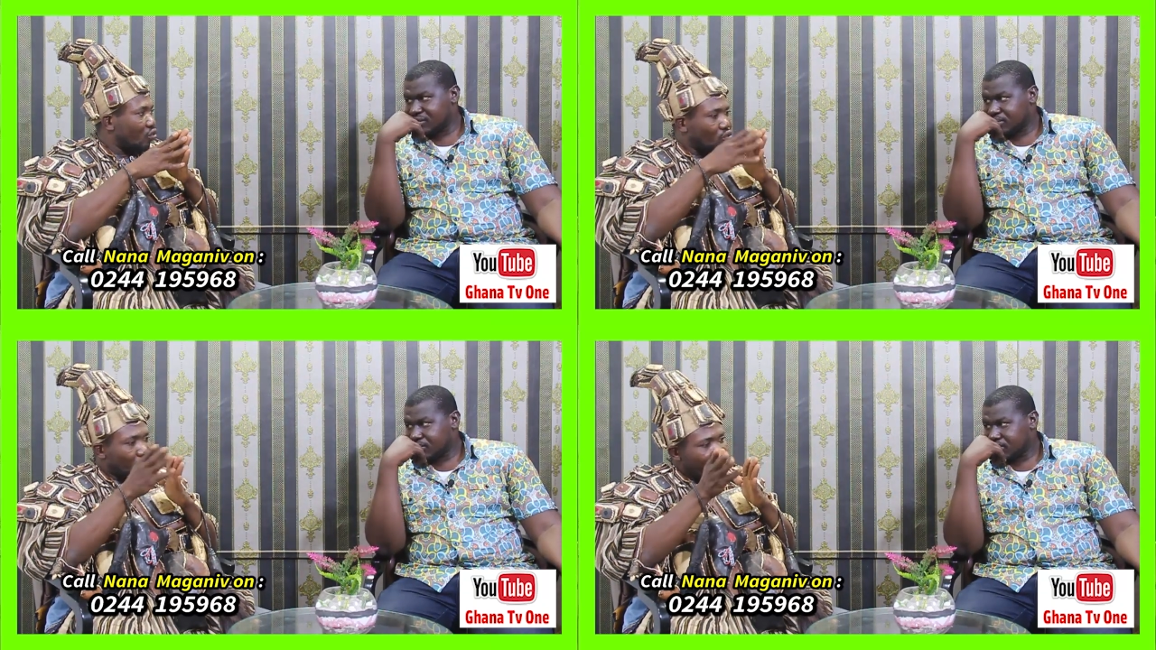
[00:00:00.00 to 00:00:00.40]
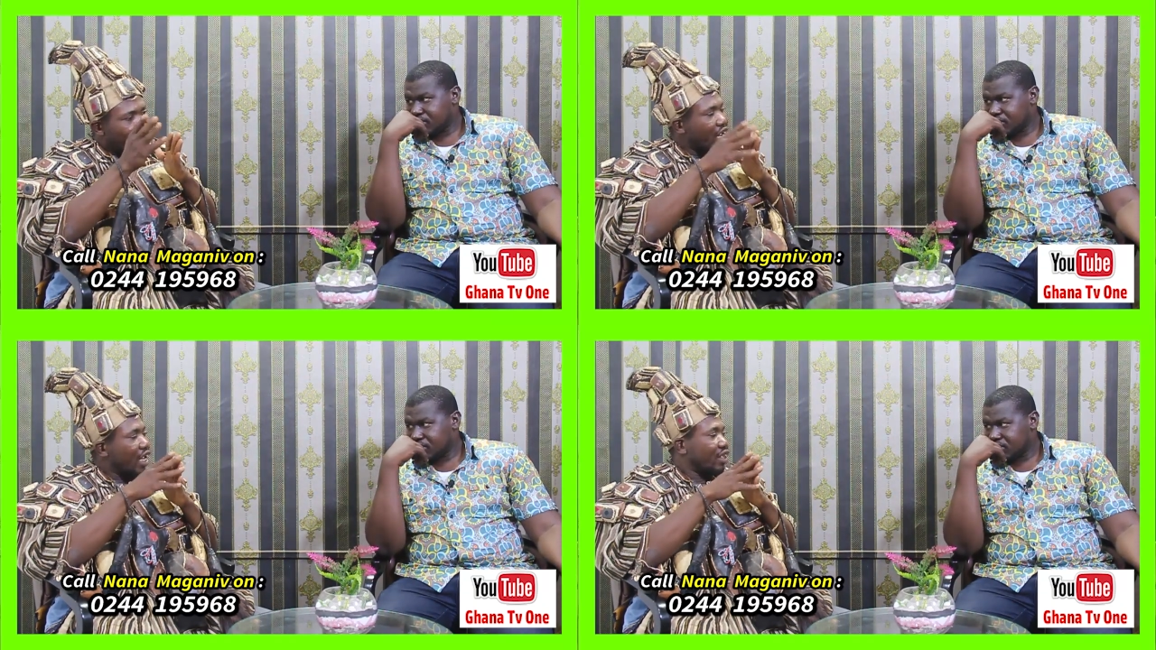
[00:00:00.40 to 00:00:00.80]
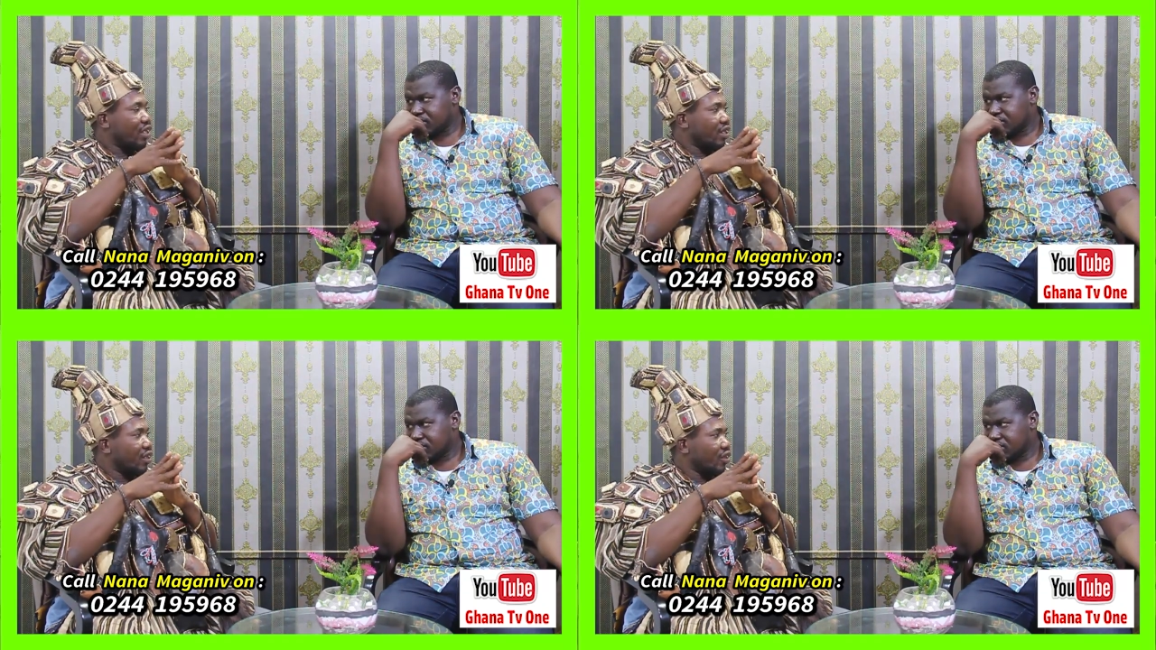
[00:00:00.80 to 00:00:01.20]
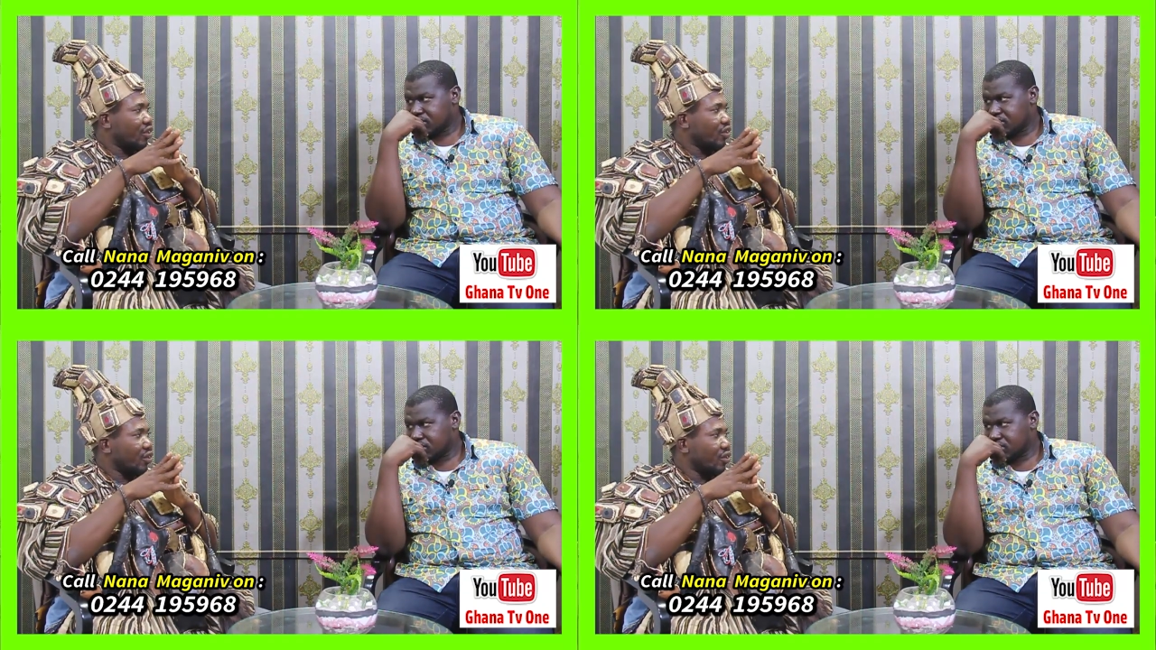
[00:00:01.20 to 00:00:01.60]
Speaker 1: To doing that,
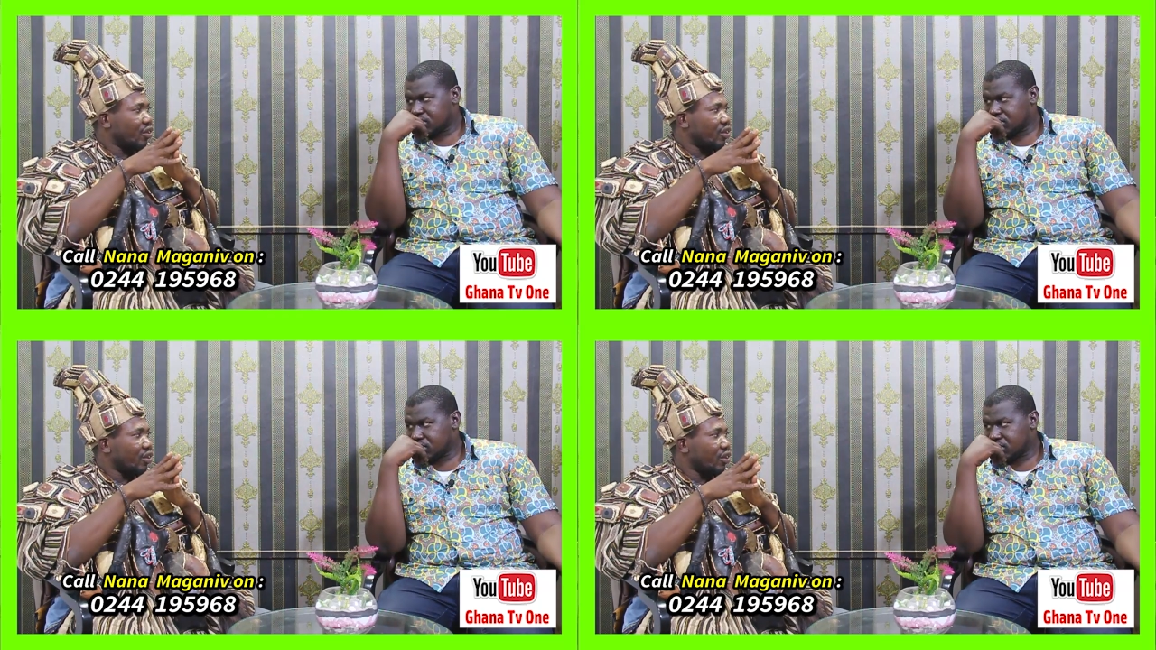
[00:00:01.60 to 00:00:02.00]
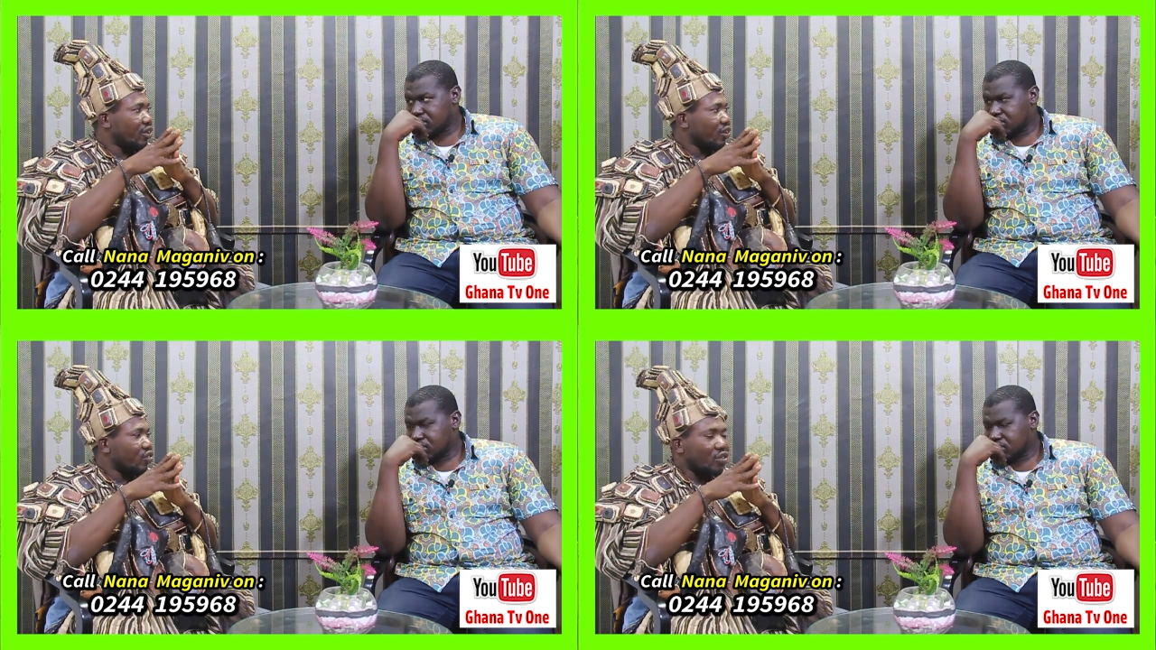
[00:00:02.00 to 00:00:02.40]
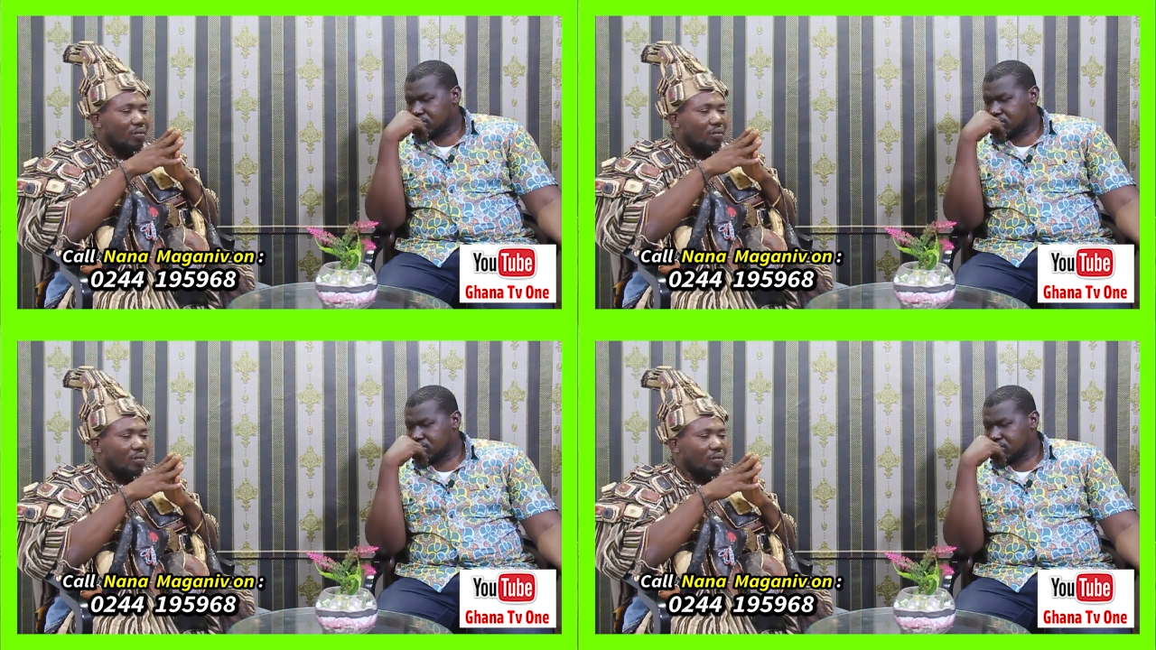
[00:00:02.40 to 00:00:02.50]
mm.